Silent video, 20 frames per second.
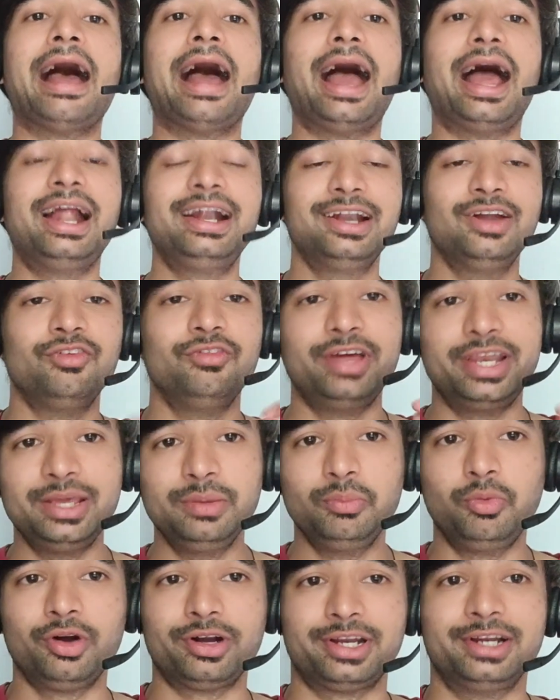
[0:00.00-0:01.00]
And now very
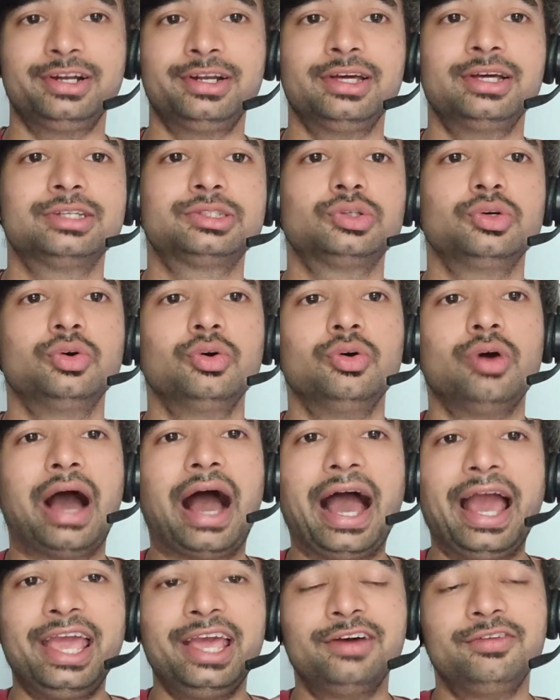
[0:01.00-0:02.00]
important. So
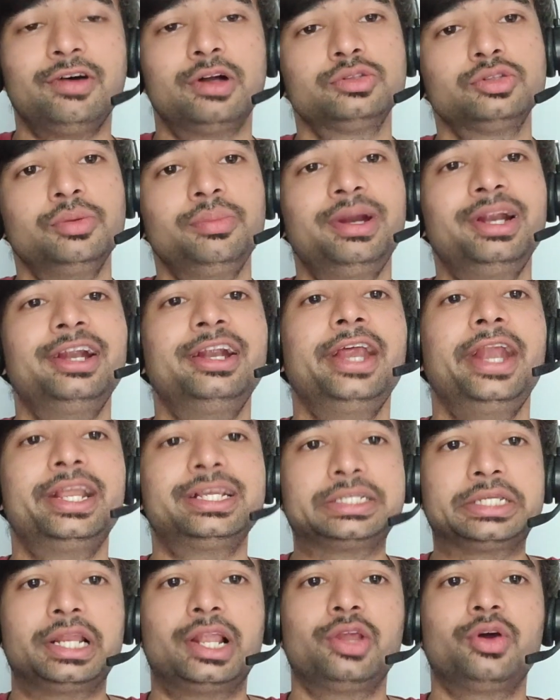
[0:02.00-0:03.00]
I have also made a data
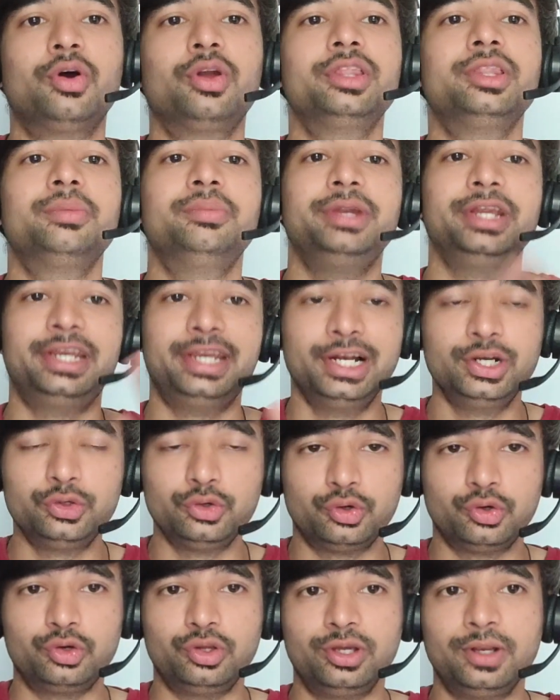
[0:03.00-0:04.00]
and algorithm detailed
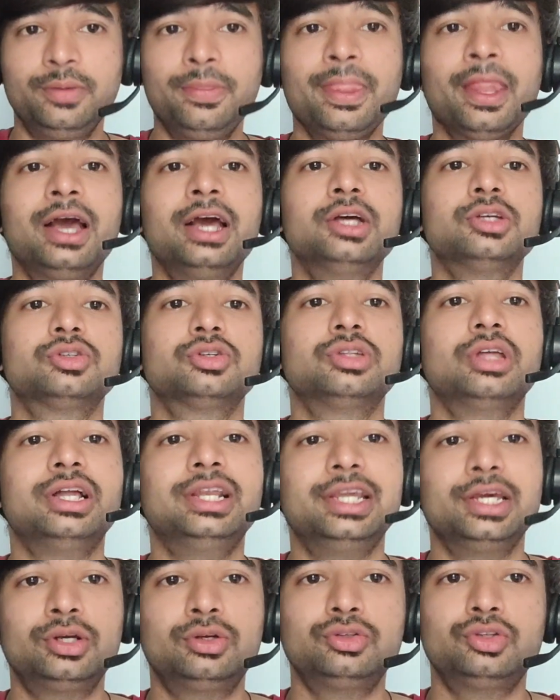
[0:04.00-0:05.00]
tutorial. So the
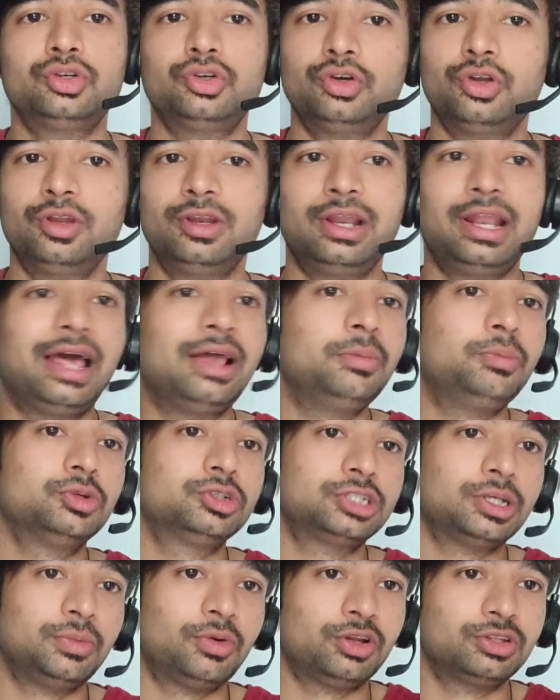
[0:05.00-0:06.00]
link to the tutorial, I'll put
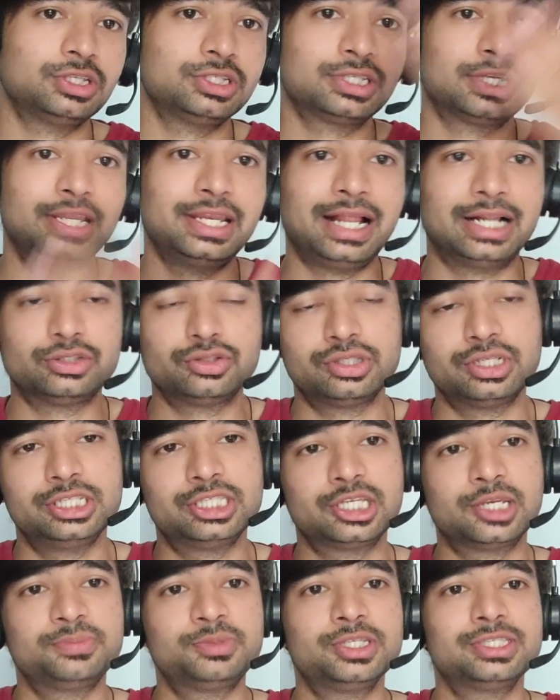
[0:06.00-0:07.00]
somewhere on the screen, also in the
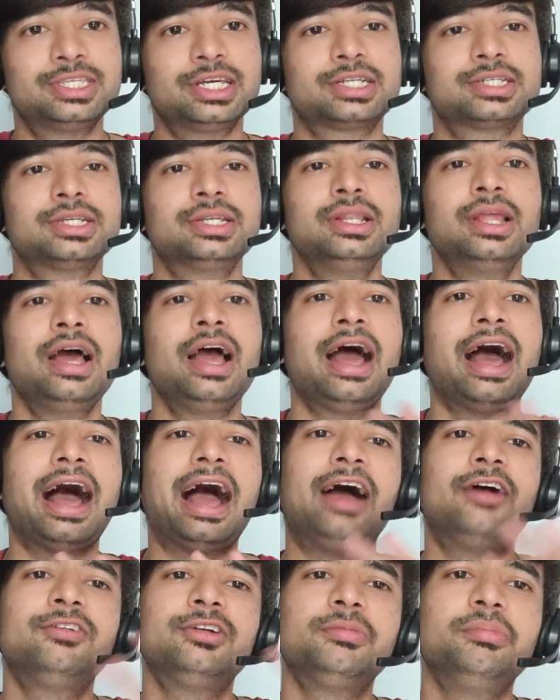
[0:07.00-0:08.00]
description section.
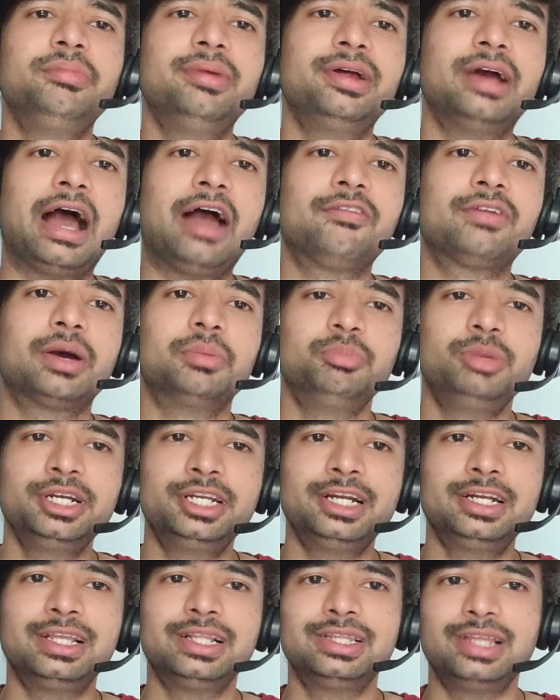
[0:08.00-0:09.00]
I've
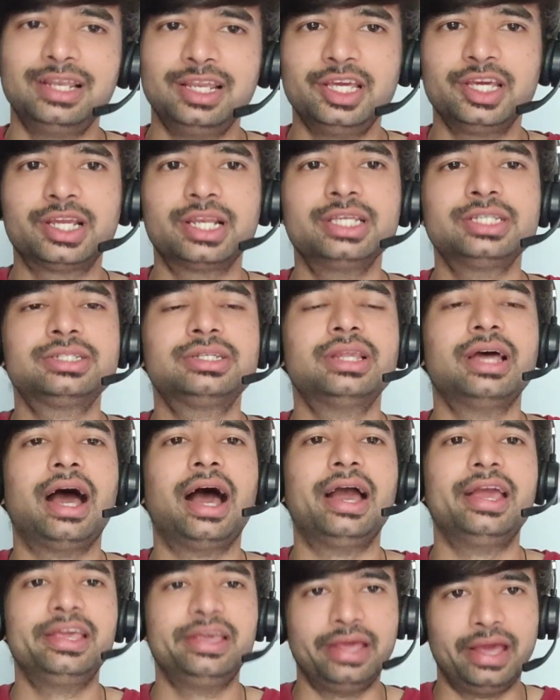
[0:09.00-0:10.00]
completed till the linked list.
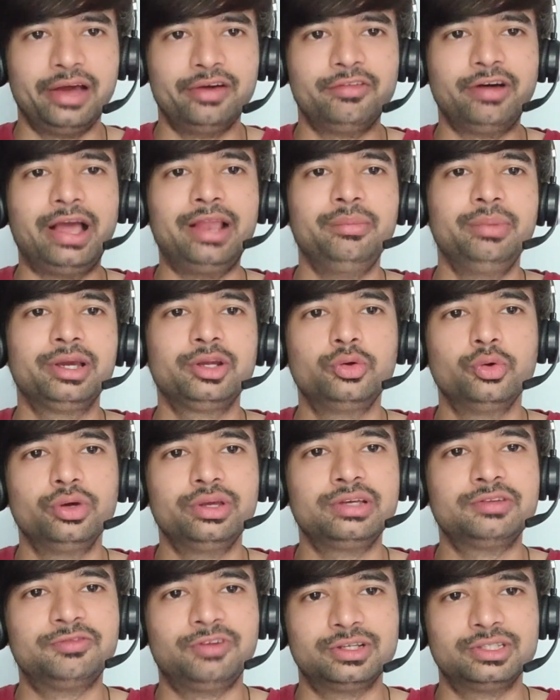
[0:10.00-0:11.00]
I'll be
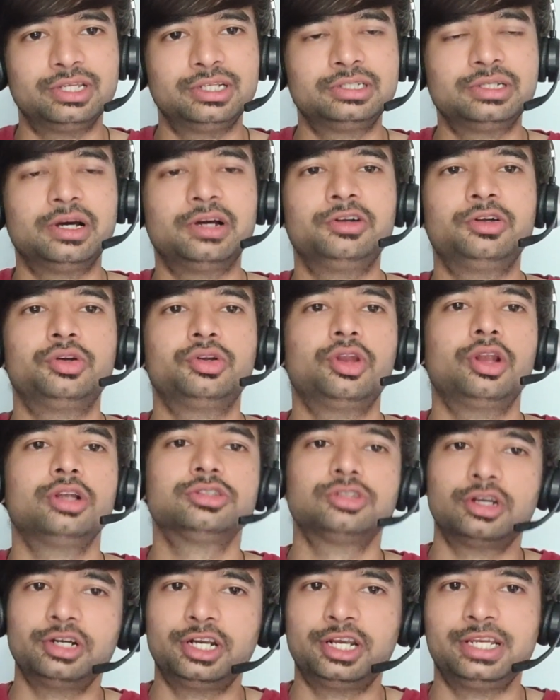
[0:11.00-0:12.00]
doing further tutorials
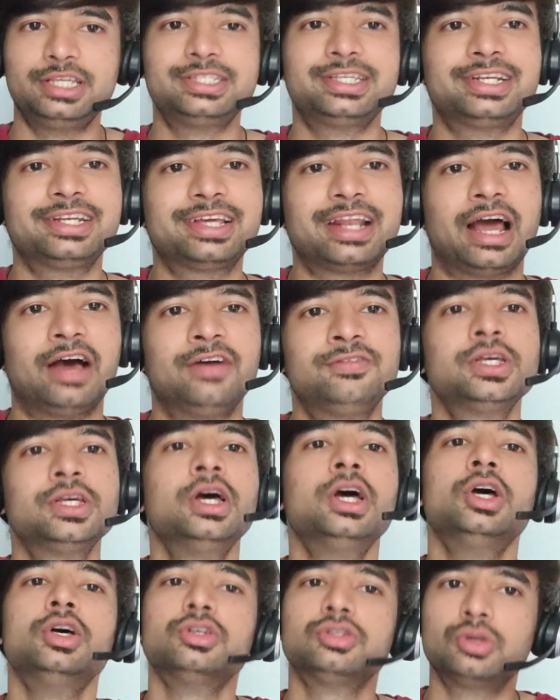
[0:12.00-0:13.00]
on trees and graphs.
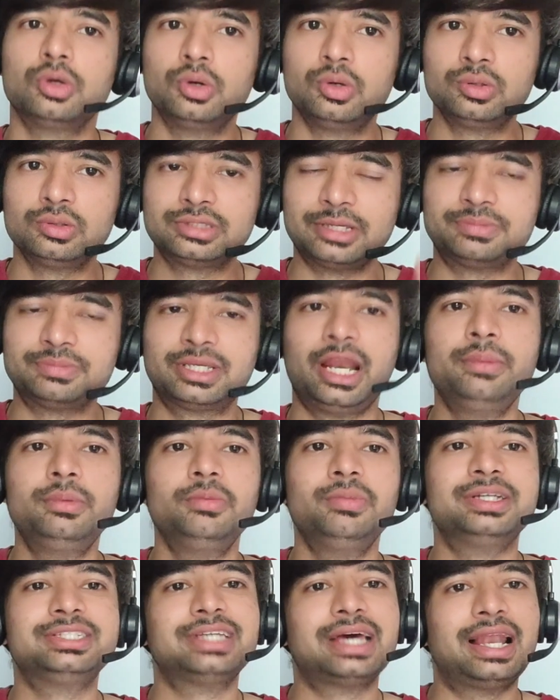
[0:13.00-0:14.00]
So subscribe to
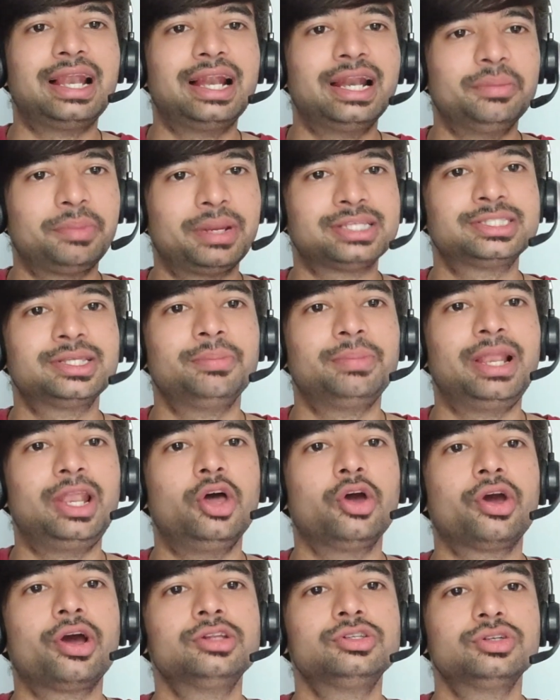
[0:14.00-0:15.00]
my channel and press the bell
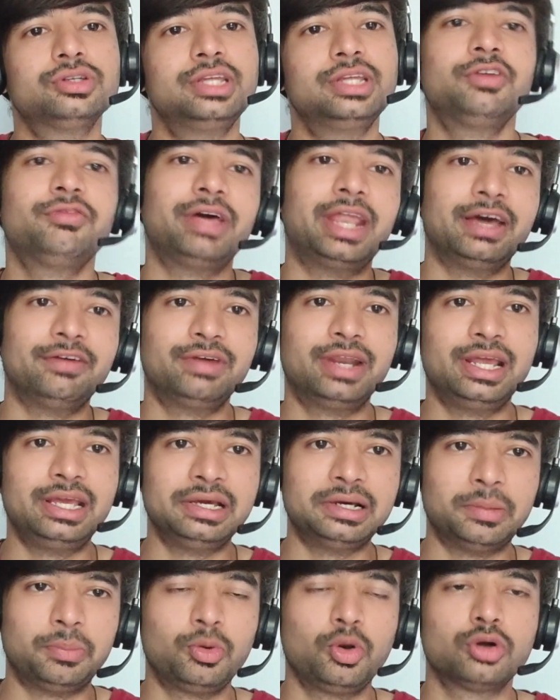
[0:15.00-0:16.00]
icon so that whenever I
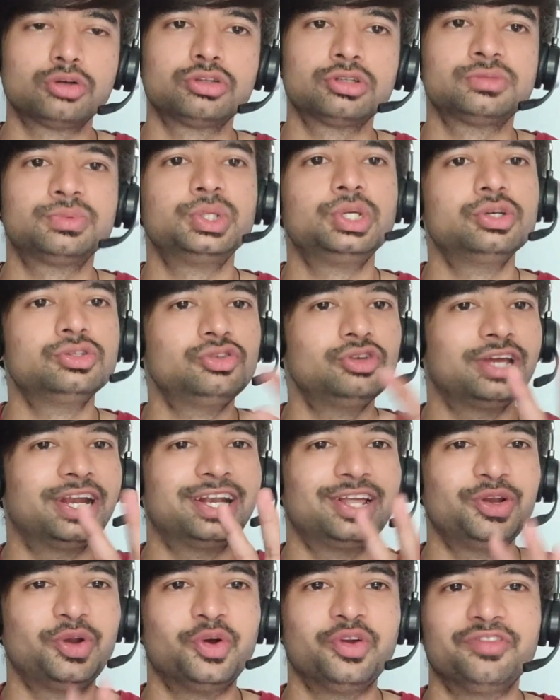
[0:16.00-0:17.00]
upload those videos, you get
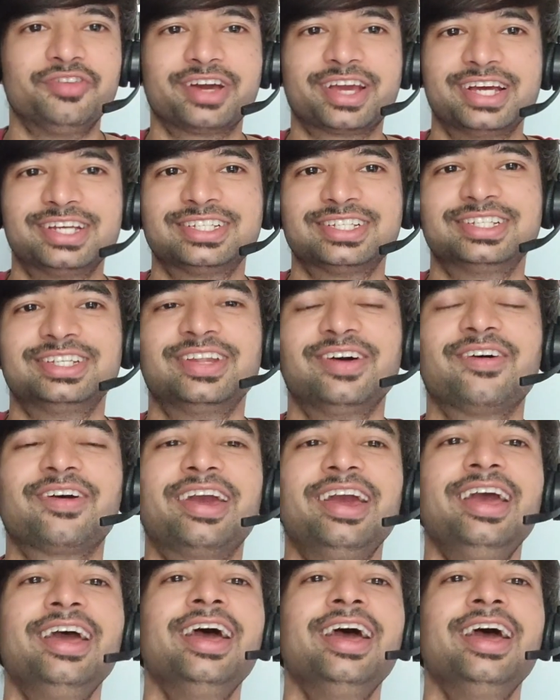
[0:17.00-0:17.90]
a notification. Okay.